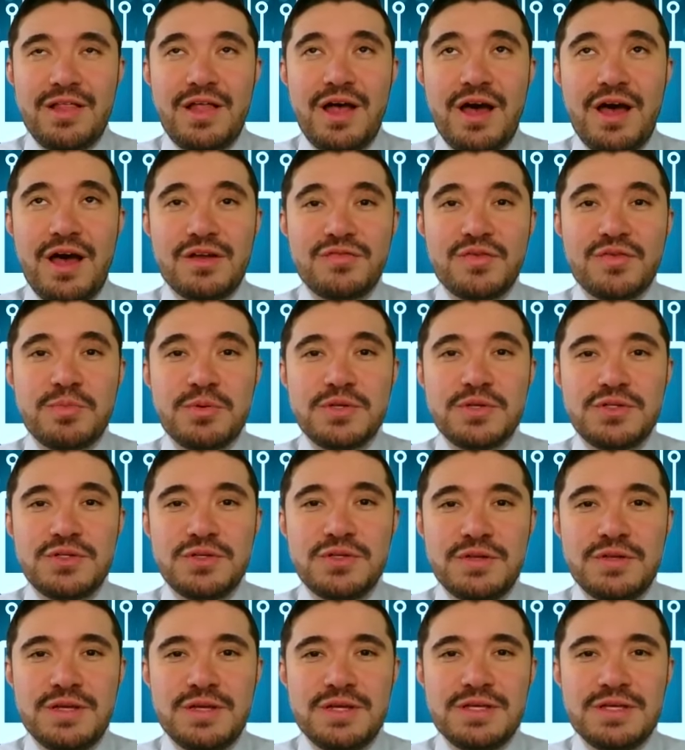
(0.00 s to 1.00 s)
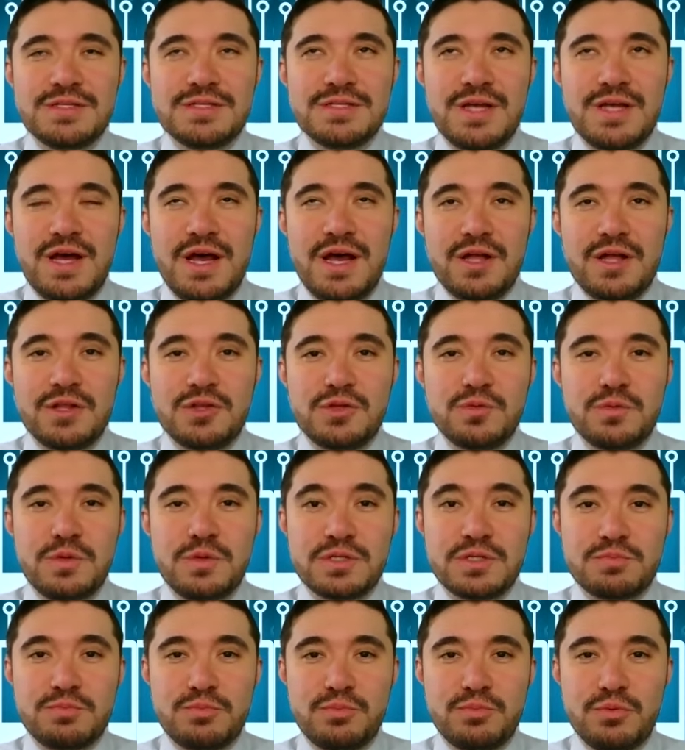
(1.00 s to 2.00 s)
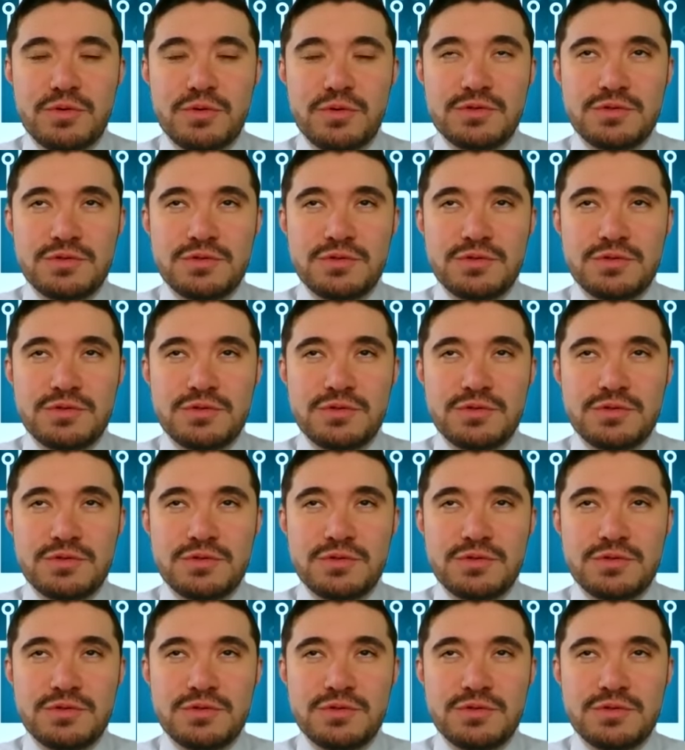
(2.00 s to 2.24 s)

lot of opportunities uh, to explore.